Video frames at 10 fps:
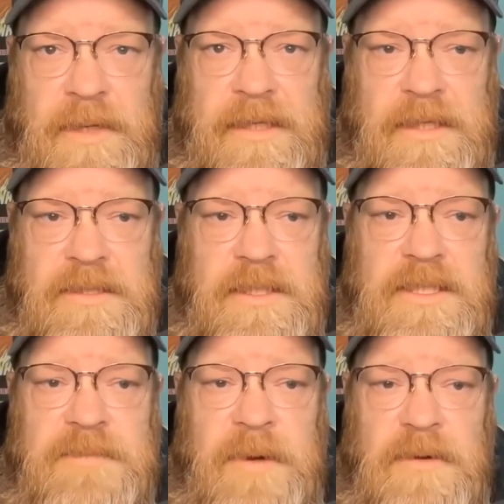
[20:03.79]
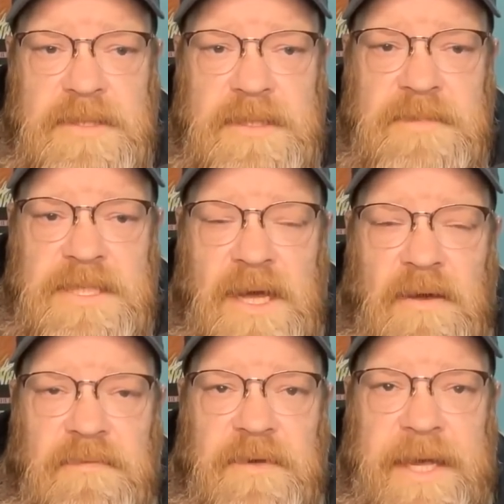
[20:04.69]
by allegedly exposing
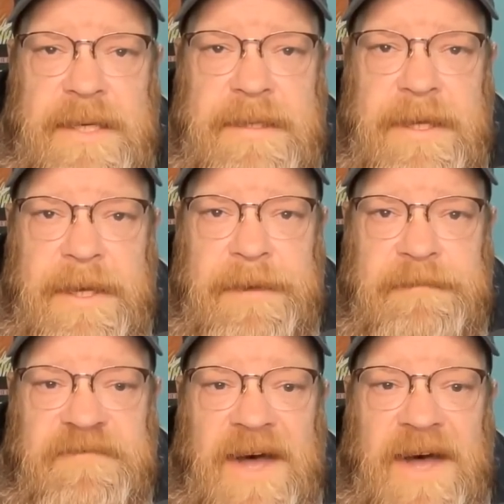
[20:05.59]
himself and uh,